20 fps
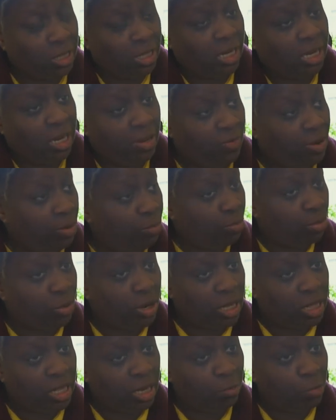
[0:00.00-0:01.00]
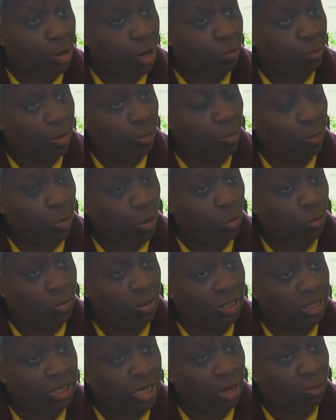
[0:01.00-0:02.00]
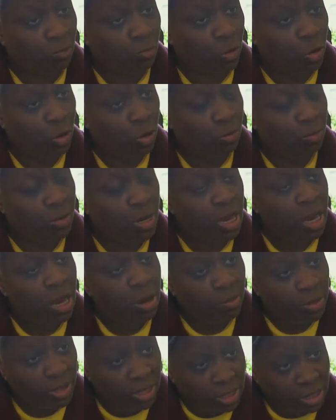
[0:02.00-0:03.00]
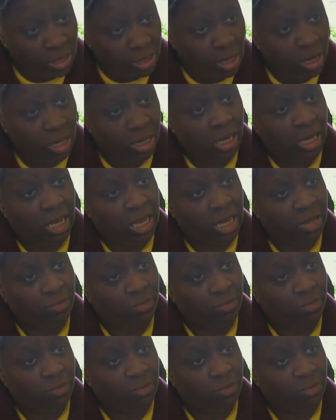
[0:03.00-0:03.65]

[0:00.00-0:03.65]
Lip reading: and the living, breathing moment when we're all in the same room, but it certainly